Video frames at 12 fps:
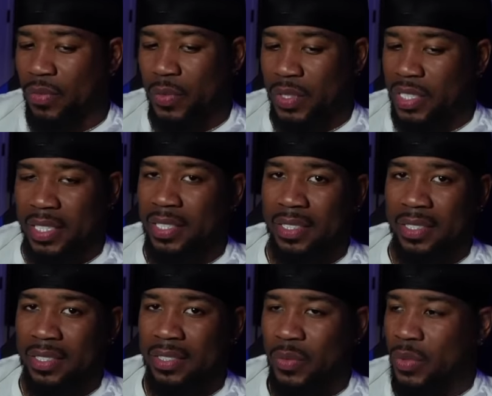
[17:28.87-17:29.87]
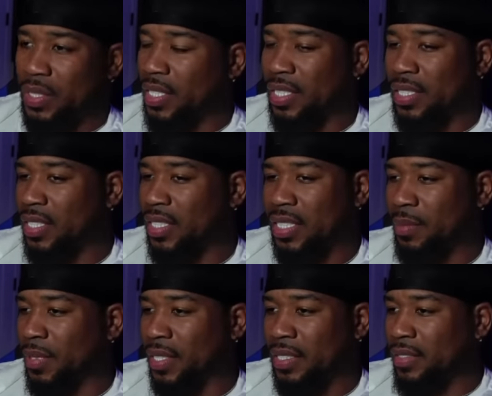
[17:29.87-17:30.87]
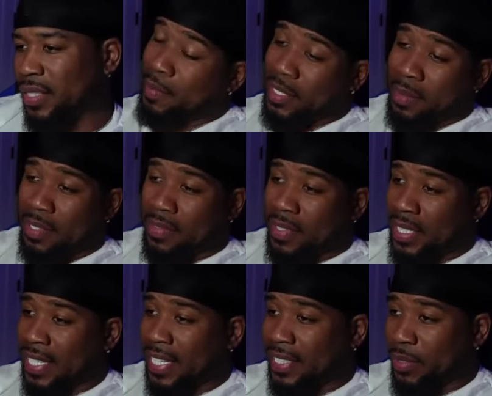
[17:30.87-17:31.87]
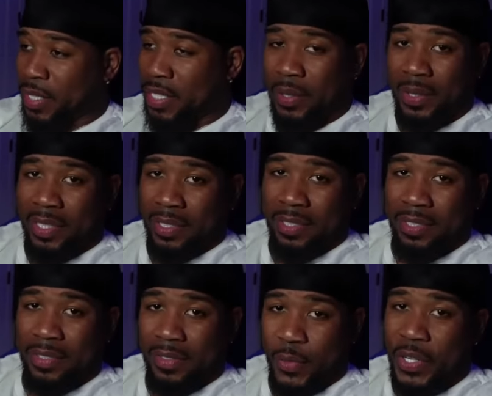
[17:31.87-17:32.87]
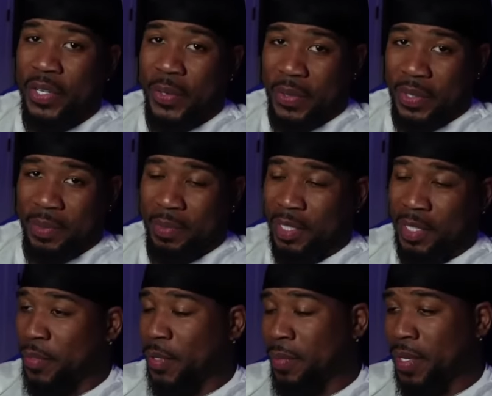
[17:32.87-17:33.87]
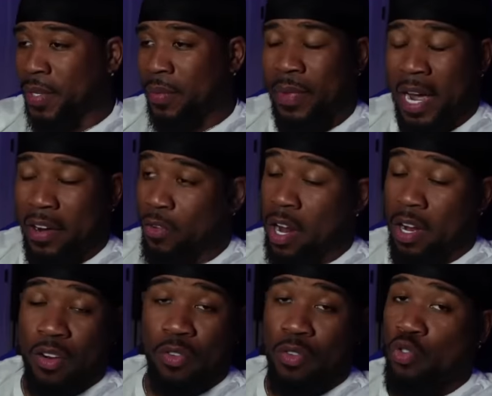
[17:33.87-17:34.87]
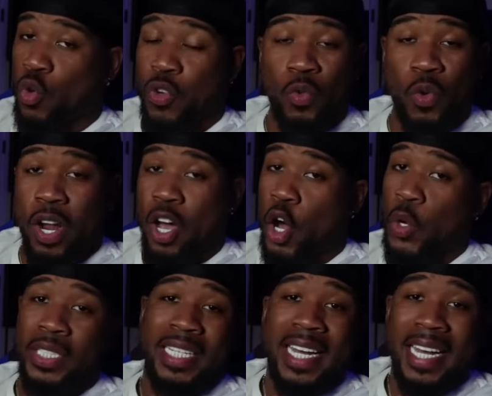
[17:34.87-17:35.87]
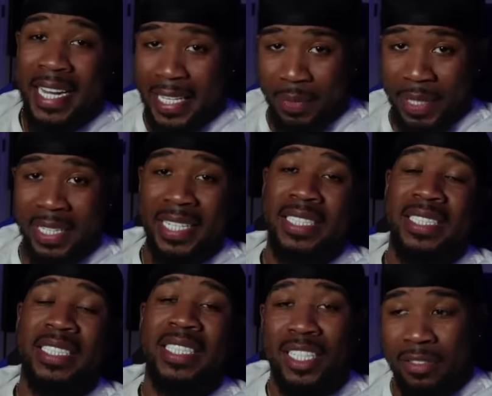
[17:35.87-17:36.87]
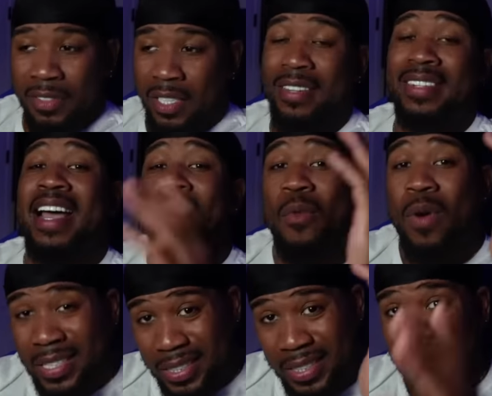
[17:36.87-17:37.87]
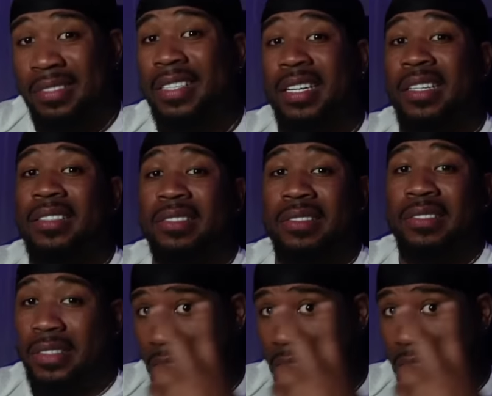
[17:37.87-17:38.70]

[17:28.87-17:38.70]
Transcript: Ridiculous. Ridiculous shit, man. Eminem's a fucking alien. We know this. We know this, man. But anyway, man, out here grinding the grow, growing the ground all the time. Knight Nation. Love y'all. Knight Watch. Love y'all.